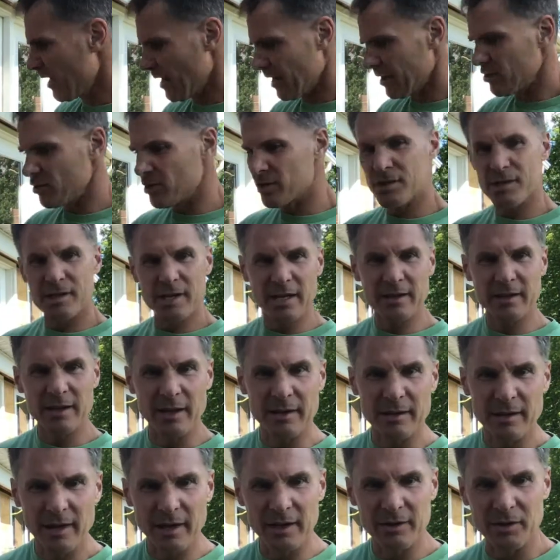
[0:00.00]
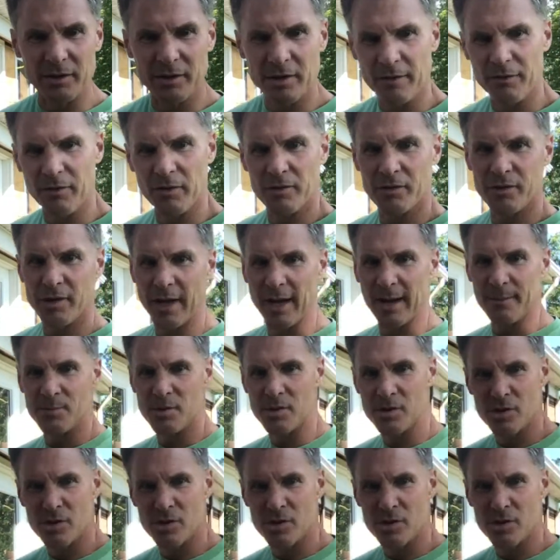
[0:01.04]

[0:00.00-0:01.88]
and you can set that nail to different depths.